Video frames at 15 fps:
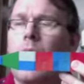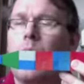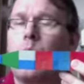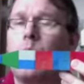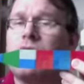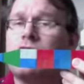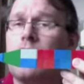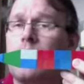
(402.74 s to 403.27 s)

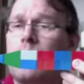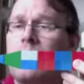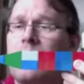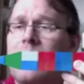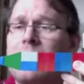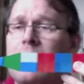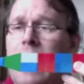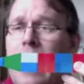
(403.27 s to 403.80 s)
We start with
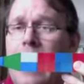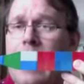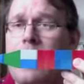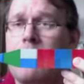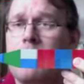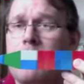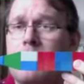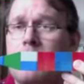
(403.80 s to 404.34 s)
event
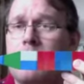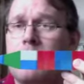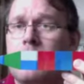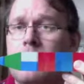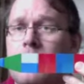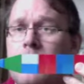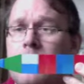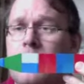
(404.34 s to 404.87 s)
A,
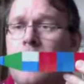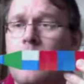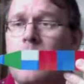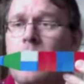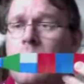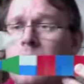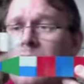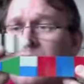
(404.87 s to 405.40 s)
then
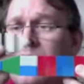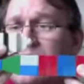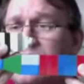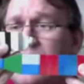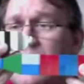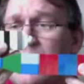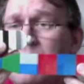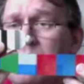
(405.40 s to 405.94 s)
we go to event C,